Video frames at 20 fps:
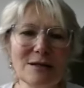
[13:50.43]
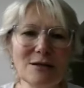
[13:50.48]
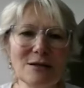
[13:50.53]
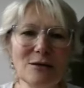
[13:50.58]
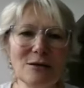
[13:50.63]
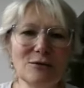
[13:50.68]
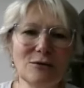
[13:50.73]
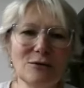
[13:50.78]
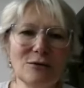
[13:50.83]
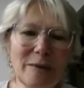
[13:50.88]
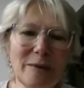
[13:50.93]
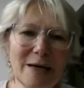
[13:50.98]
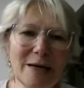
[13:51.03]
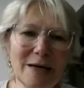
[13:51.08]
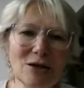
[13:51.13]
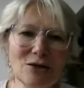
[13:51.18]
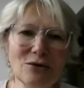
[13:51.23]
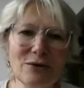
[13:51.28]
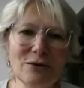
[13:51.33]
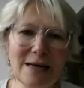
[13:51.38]
So to
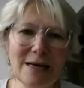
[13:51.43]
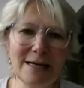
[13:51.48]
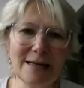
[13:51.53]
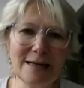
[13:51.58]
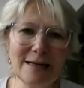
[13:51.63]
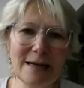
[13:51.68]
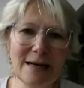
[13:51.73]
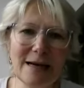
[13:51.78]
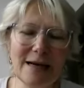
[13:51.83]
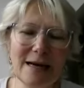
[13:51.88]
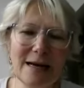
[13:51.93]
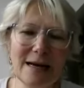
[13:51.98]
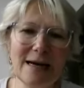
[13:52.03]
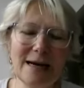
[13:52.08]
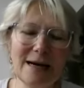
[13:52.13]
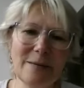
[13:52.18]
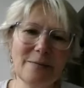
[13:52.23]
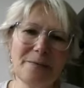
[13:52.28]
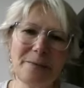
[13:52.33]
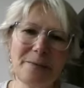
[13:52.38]
make sure that
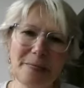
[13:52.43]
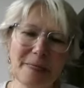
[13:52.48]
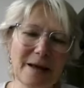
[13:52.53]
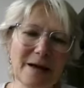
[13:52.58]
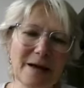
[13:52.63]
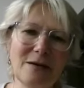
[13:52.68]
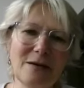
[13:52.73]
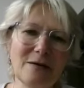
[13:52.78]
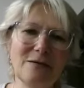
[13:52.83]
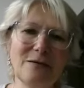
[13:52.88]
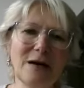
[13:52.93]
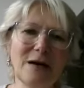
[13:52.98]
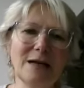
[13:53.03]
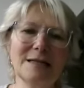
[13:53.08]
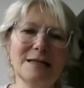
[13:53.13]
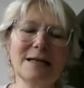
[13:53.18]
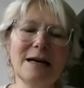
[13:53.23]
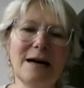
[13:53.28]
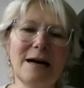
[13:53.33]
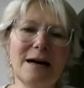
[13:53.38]
the
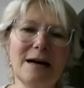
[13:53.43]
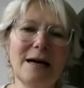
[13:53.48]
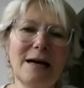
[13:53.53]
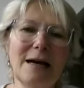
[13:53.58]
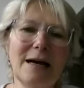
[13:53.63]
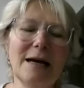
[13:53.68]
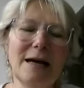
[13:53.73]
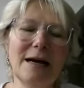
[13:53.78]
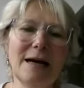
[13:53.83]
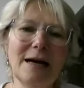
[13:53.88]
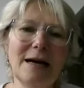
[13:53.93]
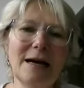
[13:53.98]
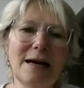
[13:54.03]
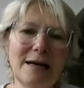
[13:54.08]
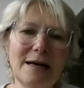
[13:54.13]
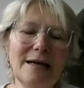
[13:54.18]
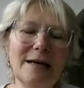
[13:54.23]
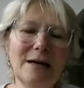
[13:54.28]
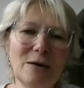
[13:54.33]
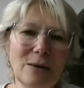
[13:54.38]
funds are
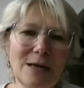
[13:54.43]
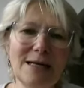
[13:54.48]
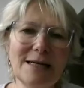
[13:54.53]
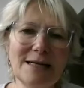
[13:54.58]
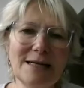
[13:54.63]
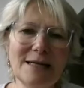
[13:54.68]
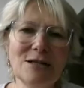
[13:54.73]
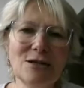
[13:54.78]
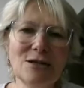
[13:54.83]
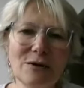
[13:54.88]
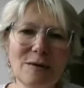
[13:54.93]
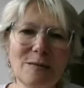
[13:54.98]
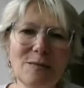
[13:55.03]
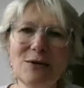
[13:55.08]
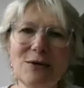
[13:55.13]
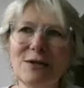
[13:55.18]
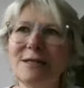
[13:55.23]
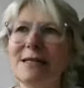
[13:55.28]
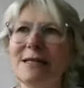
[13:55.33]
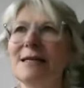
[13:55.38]
equally
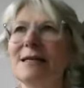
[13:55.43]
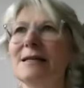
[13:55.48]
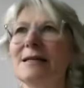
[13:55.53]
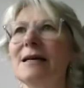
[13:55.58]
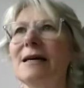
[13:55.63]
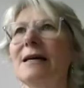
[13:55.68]
distributed.